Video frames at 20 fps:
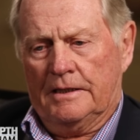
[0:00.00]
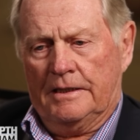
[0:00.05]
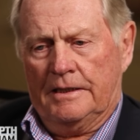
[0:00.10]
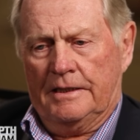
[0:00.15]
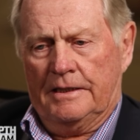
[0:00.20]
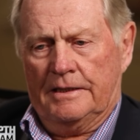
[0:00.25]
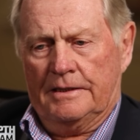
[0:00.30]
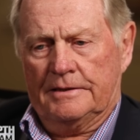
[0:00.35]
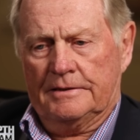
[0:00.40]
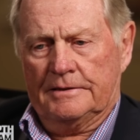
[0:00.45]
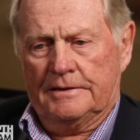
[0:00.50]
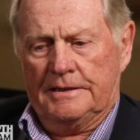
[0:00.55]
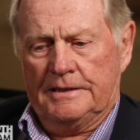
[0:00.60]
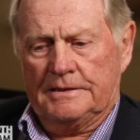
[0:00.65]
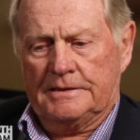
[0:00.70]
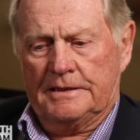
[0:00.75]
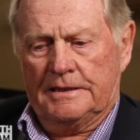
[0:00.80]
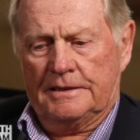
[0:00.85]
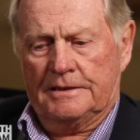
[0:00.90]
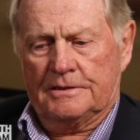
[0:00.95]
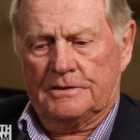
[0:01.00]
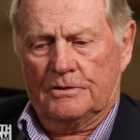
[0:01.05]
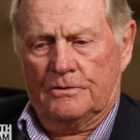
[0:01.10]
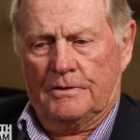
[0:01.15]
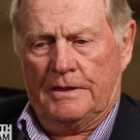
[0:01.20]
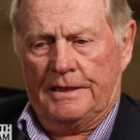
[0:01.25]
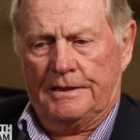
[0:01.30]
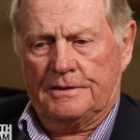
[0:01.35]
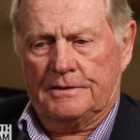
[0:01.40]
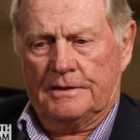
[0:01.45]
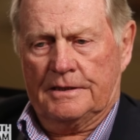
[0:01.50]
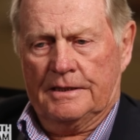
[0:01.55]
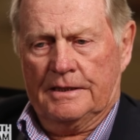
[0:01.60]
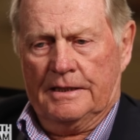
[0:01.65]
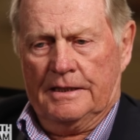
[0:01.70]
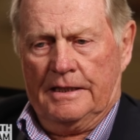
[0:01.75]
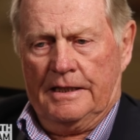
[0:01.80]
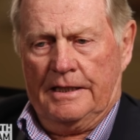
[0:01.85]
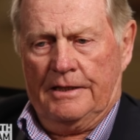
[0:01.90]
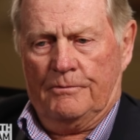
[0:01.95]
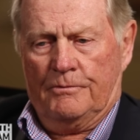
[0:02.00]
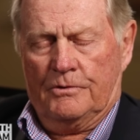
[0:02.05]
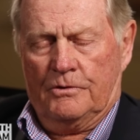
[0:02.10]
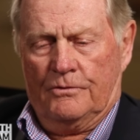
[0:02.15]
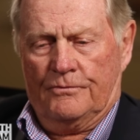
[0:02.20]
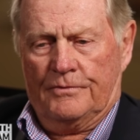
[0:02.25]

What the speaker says: And he said, so I went